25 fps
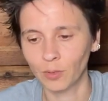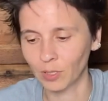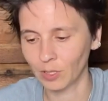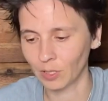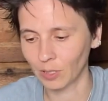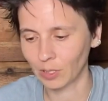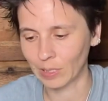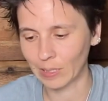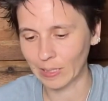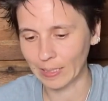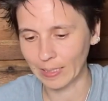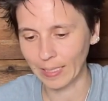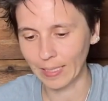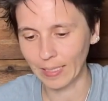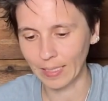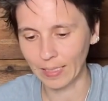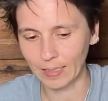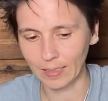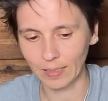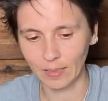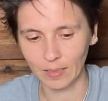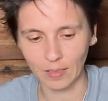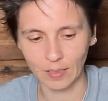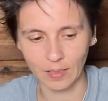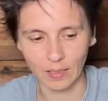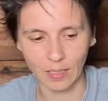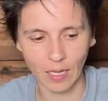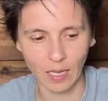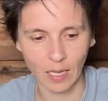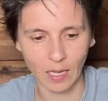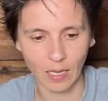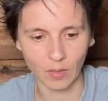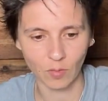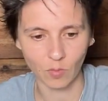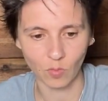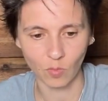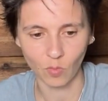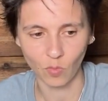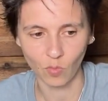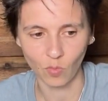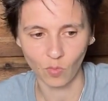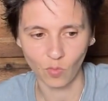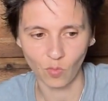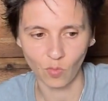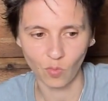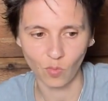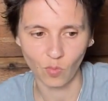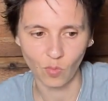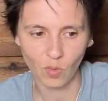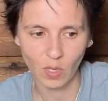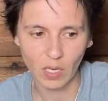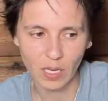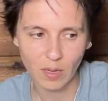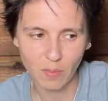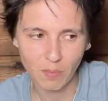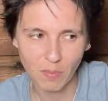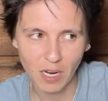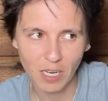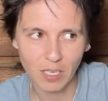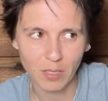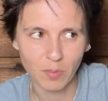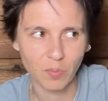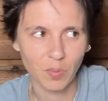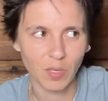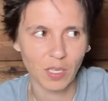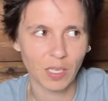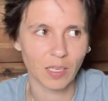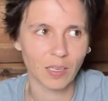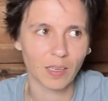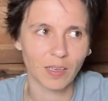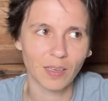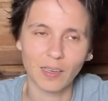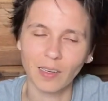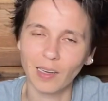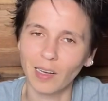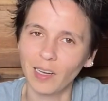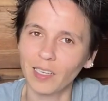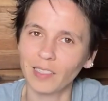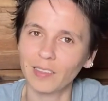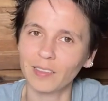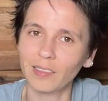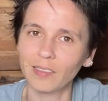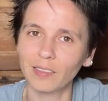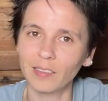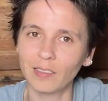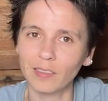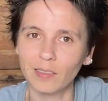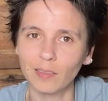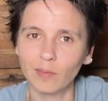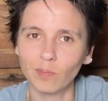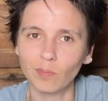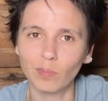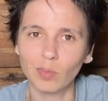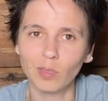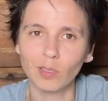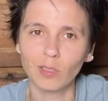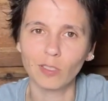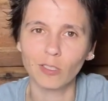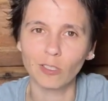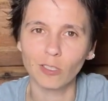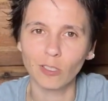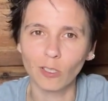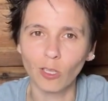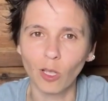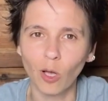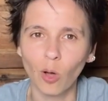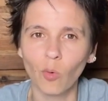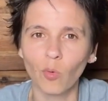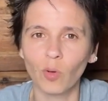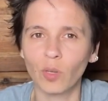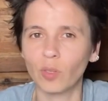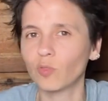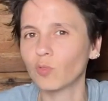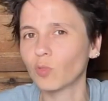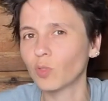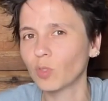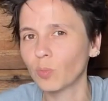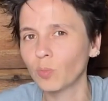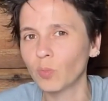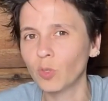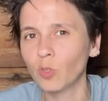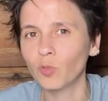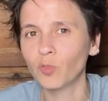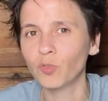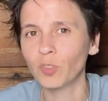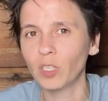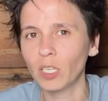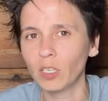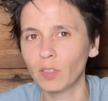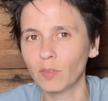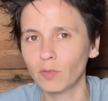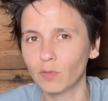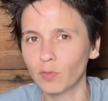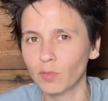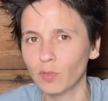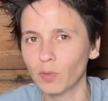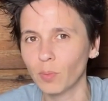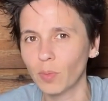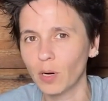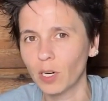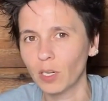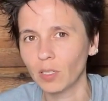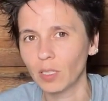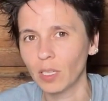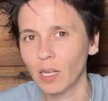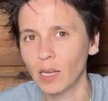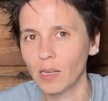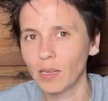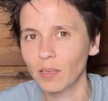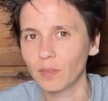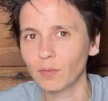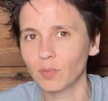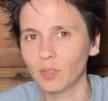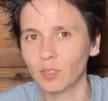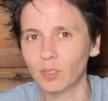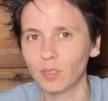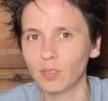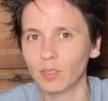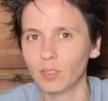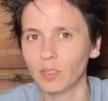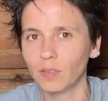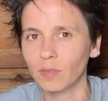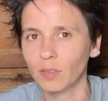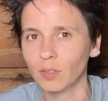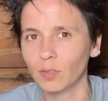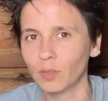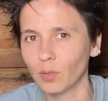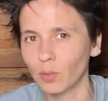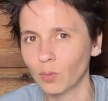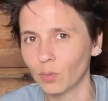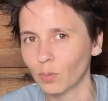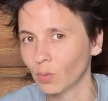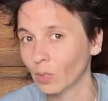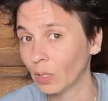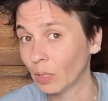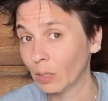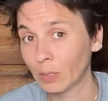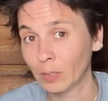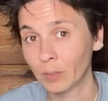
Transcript: there's things that we might be kind of slow in removing from our lives, even though